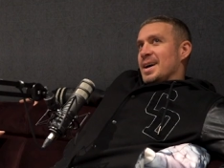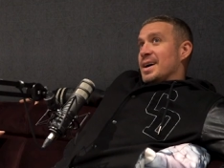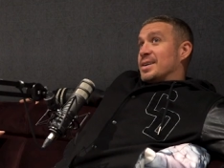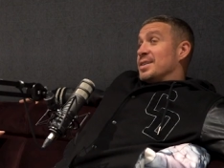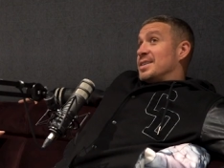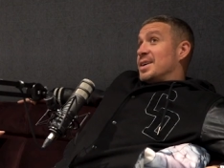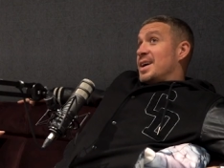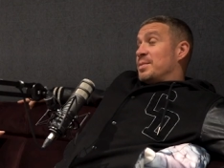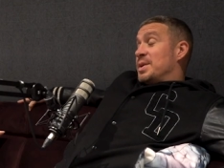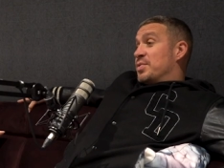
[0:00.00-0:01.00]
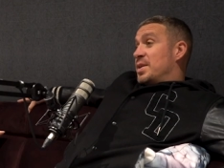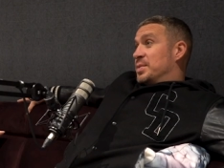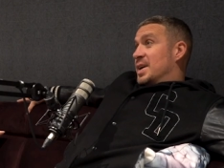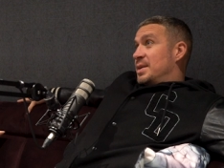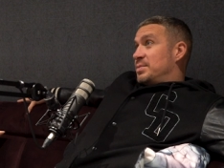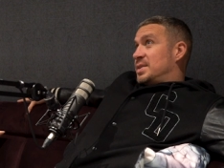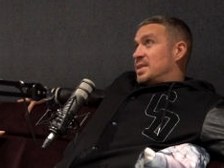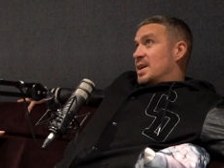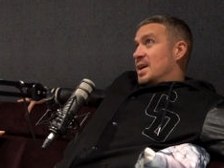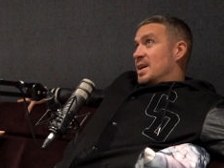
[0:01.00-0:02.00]
I couldn't tell you how many prem
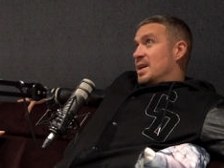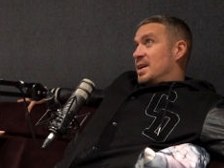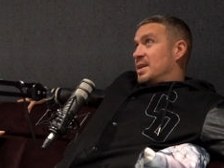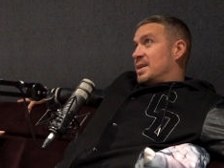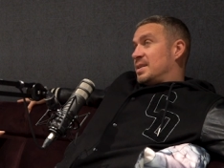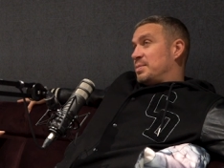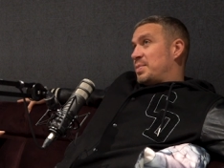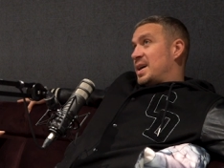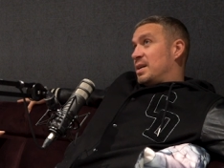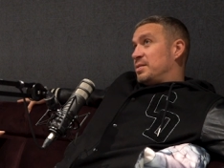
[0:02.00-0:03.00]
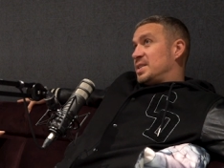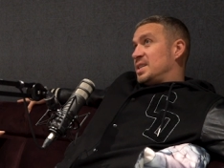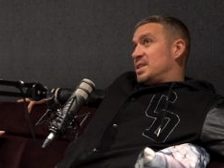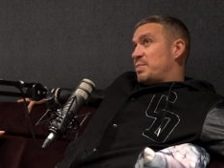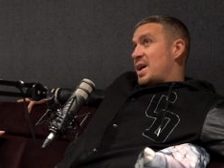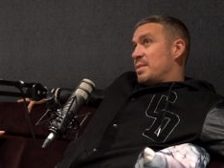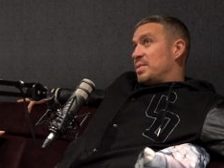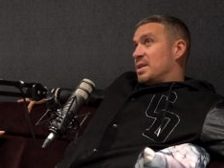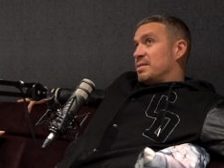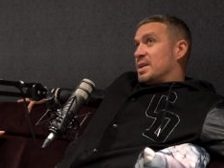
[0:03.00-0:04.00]
games, uh, but obviously
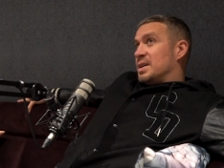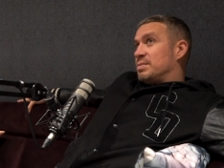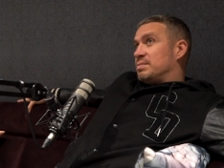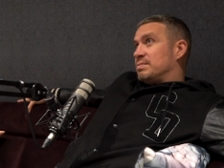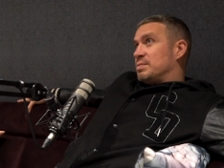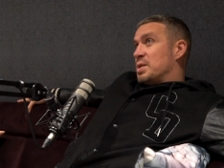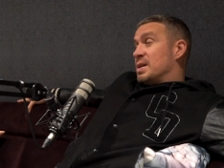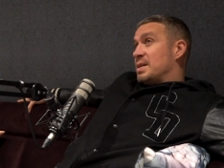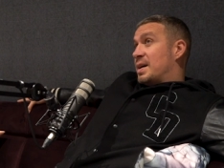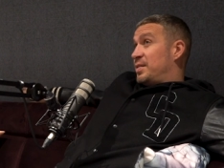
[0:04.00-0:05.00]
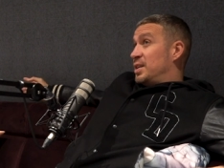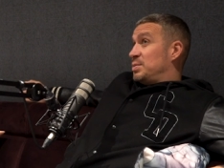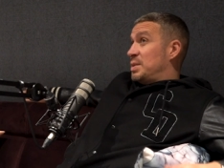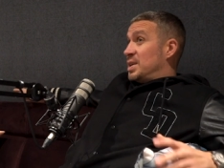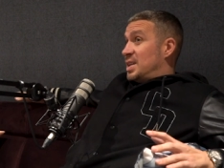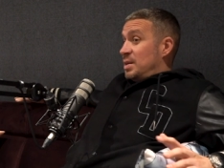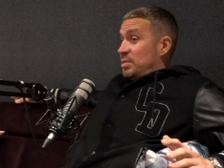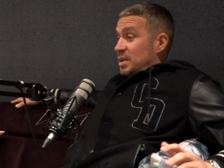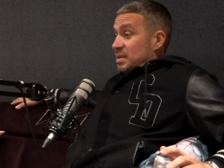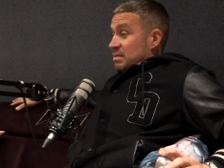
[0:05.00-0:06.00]
spammed over well, I first made my
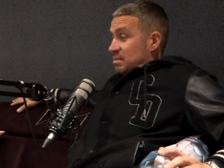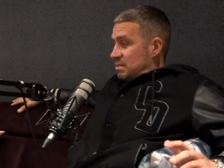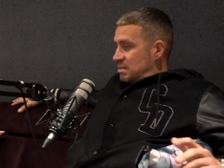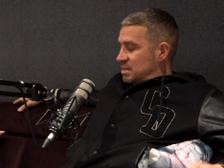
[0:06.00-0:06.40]
debut in